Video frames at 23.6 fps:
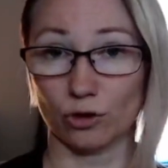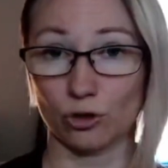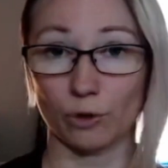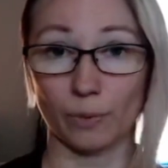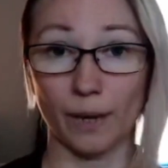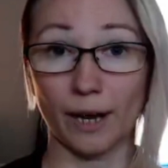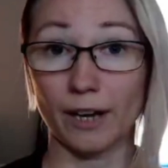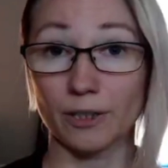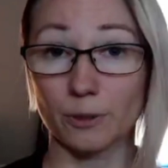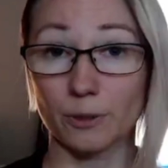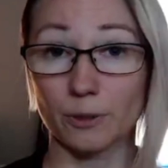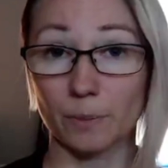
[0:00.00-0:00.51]
So my
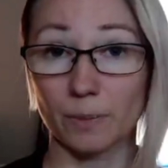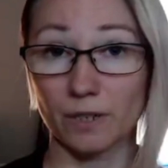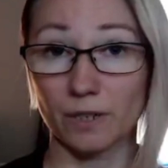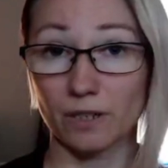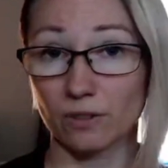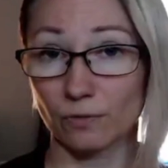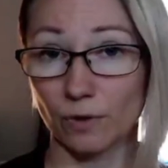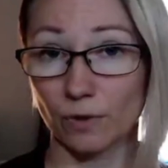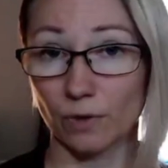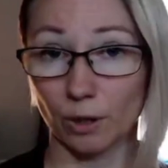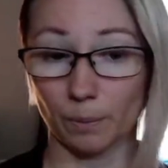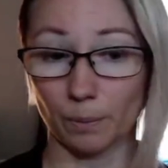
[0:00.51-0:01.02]
husband
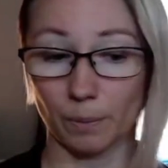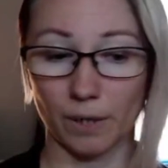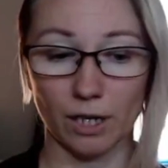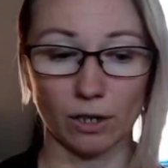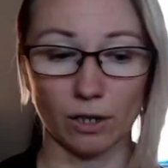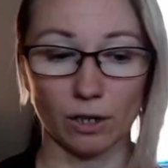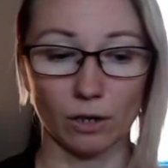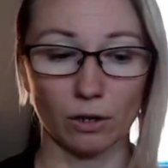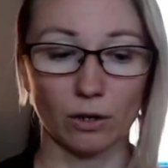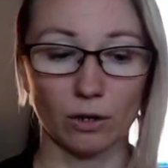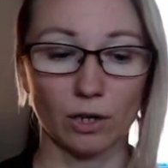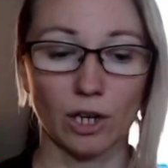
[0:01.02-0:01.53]
is
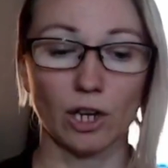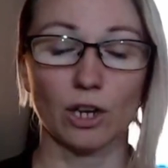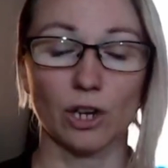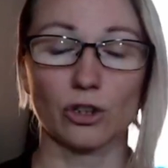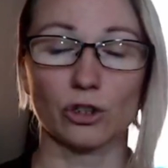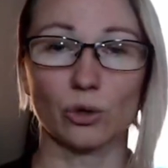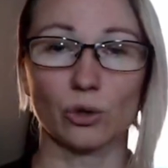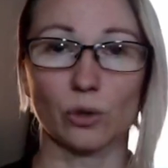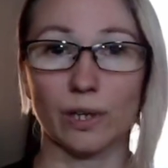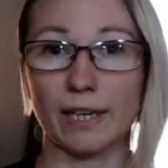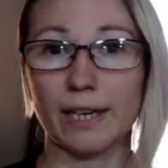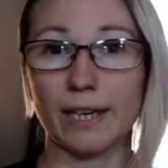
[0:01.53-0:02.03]
Filipino,
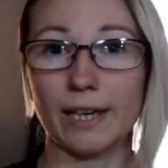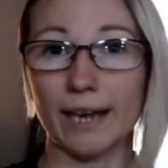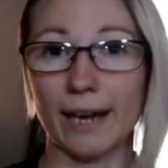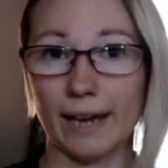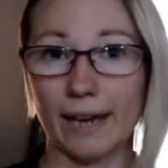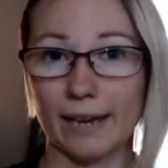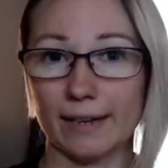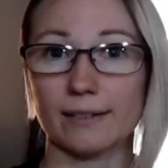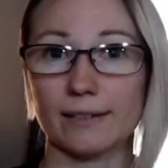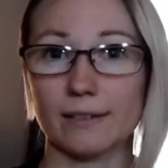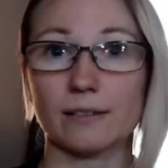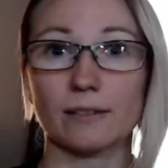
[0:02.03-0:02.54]
so he
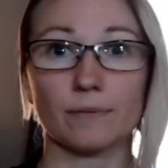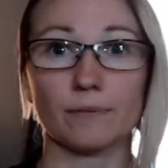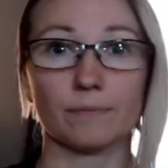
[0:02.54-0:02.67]
has